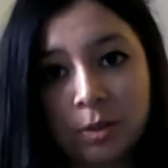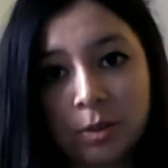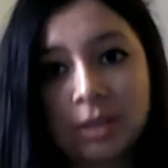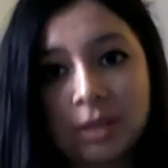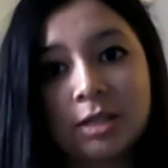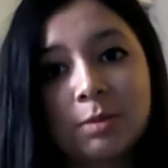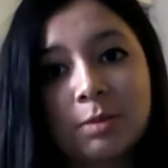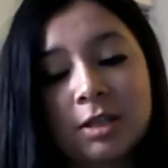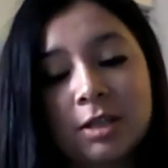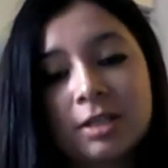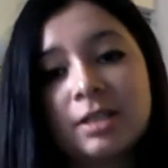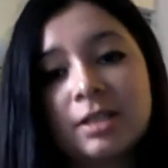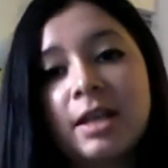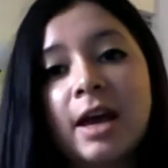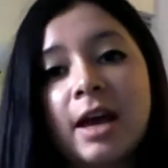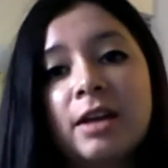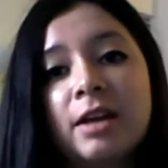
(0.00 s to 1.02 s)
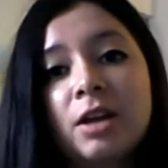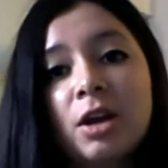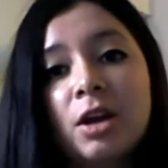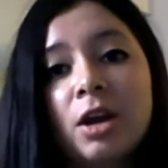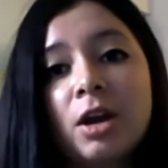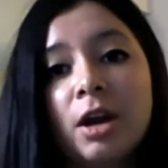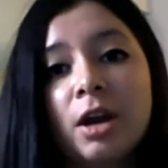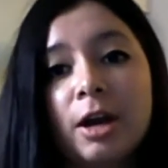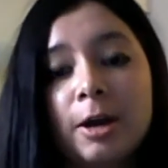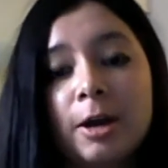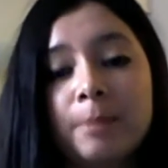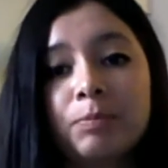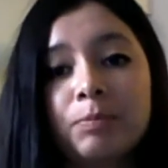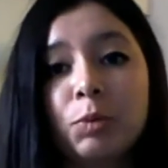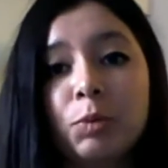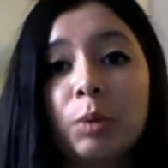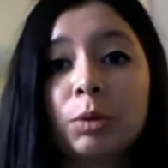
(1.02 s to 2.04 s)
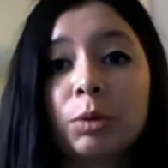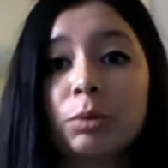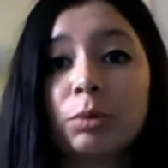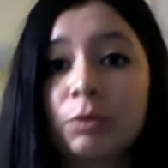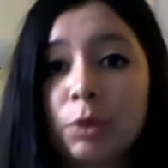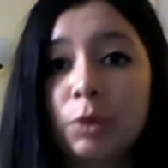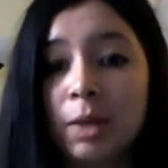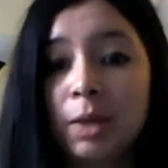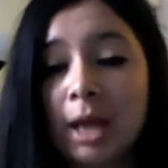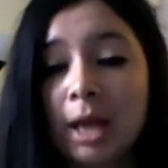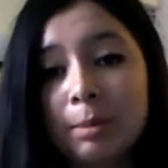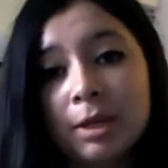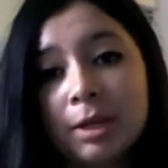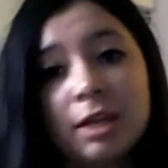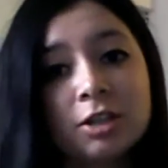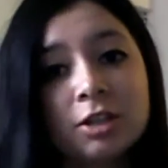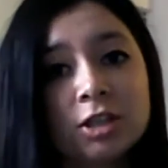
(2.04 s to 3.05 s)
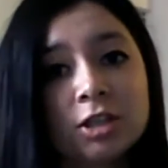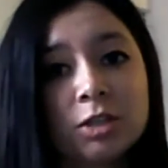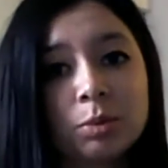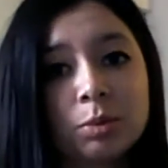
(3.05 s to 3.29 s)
What this means is that when we're reviewing applications,